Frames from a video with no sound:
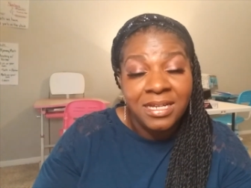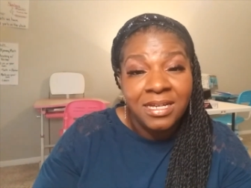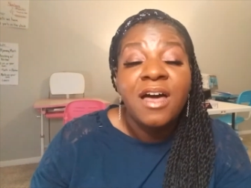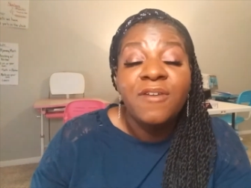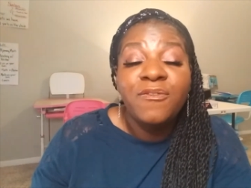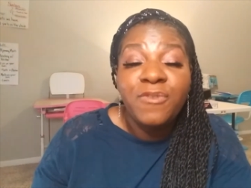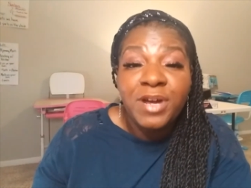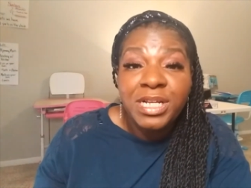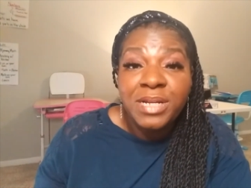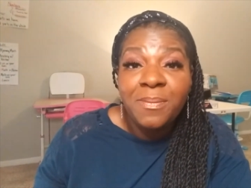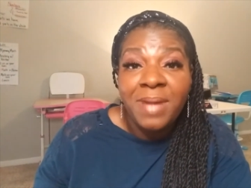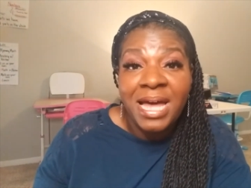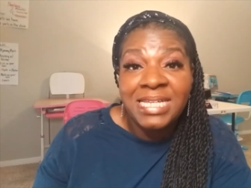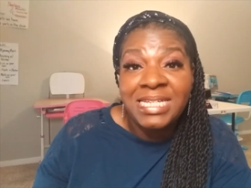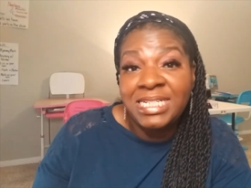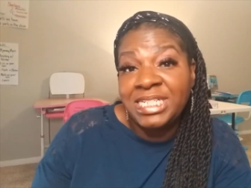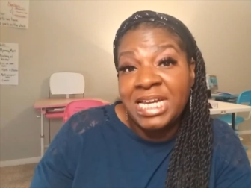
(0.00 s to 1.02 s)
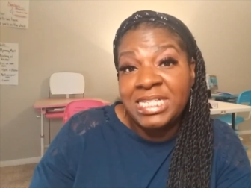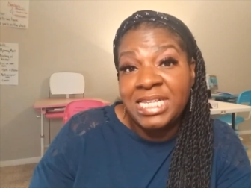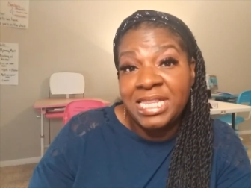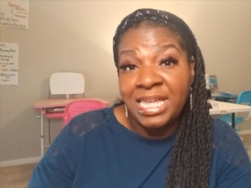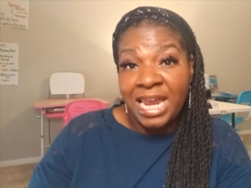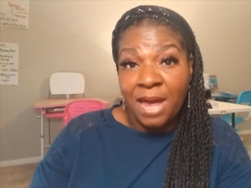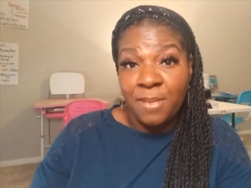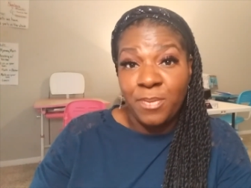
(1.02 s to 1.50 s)
A friend of mine suggested
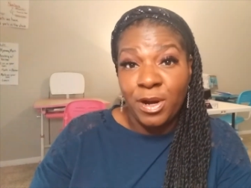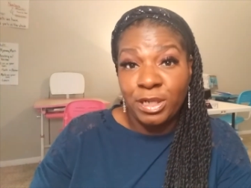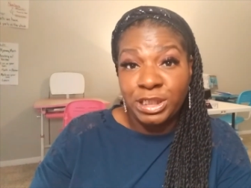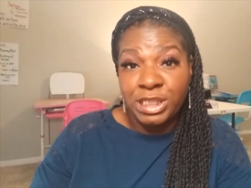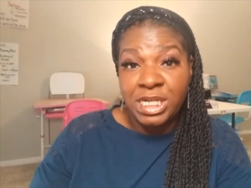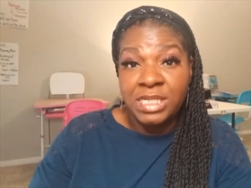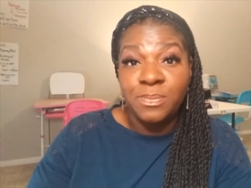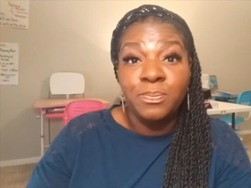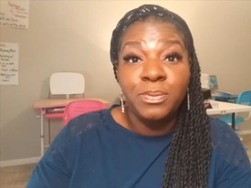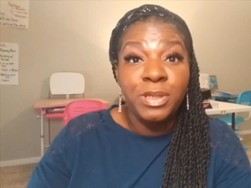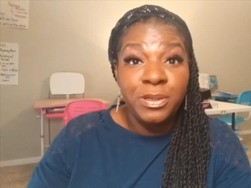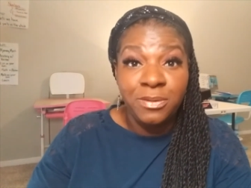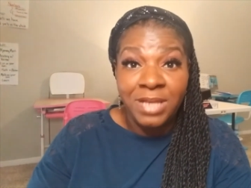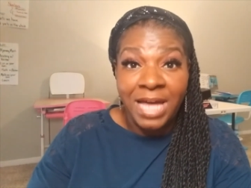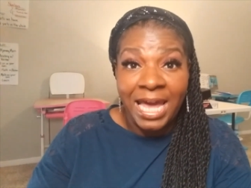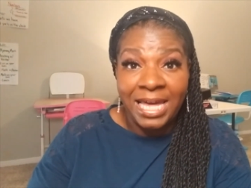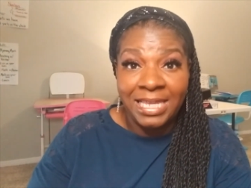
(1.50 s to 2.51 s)
that I purchase blue light